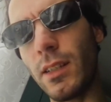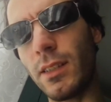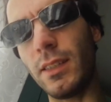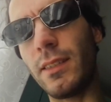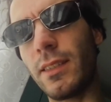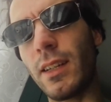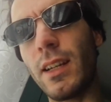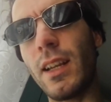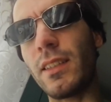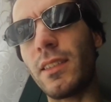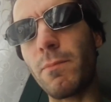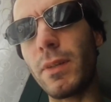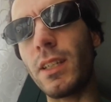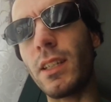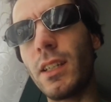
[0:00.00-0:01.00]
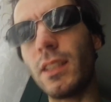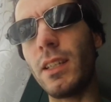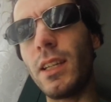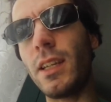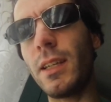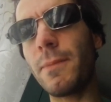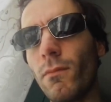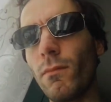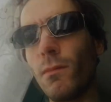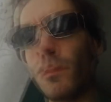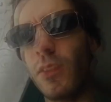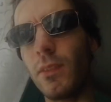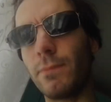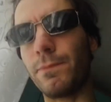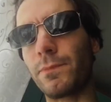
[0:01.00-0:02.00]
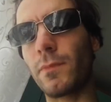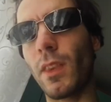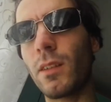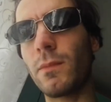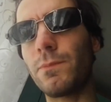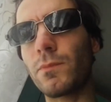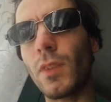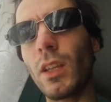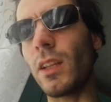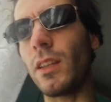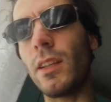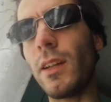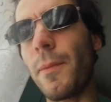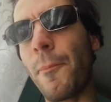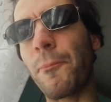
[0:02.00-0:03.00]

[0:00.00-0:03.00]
literally a spring day from the, yeah. And